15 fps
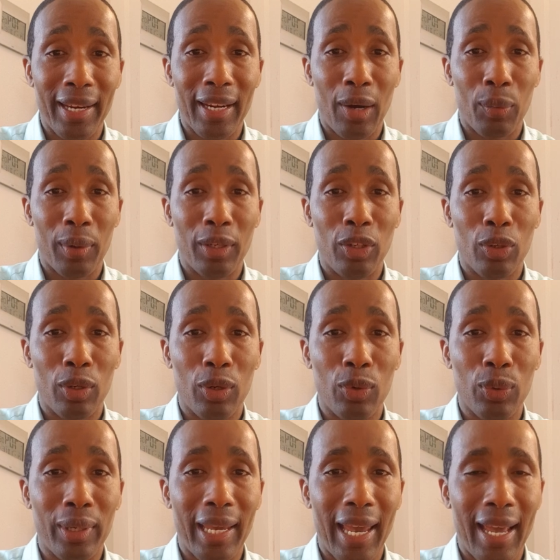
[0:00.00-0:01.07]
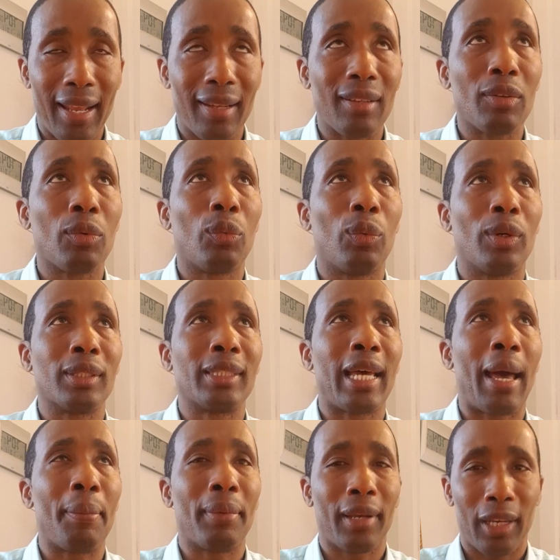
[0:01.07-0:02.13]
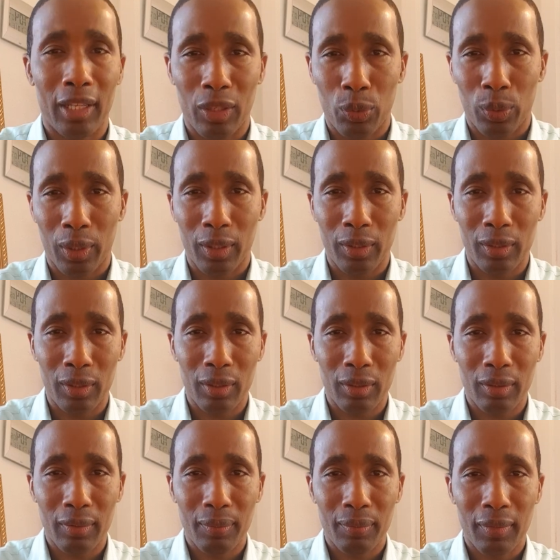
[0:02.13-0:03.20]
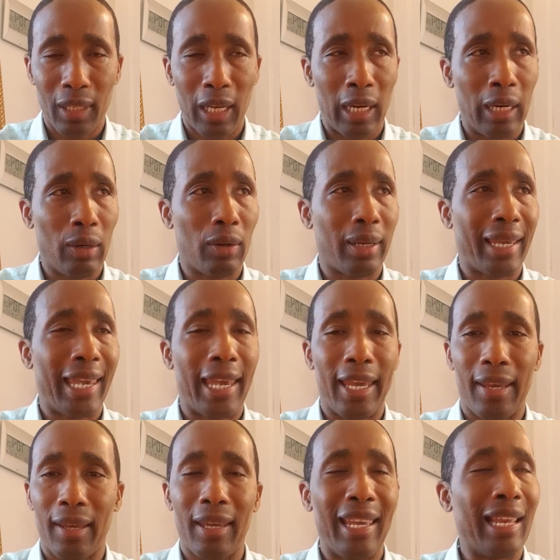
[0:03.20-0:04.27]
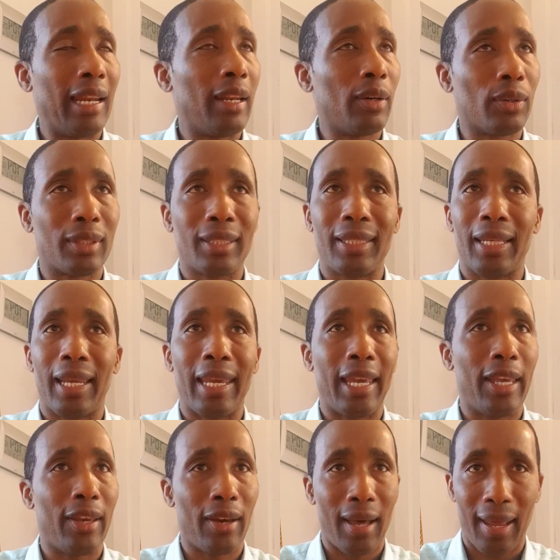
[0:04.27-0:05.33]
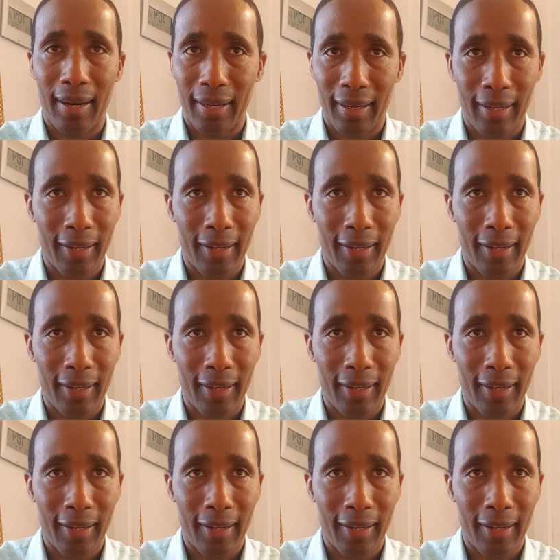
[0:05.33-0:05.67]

now when you look at what's happening in the world, it looks chaotic.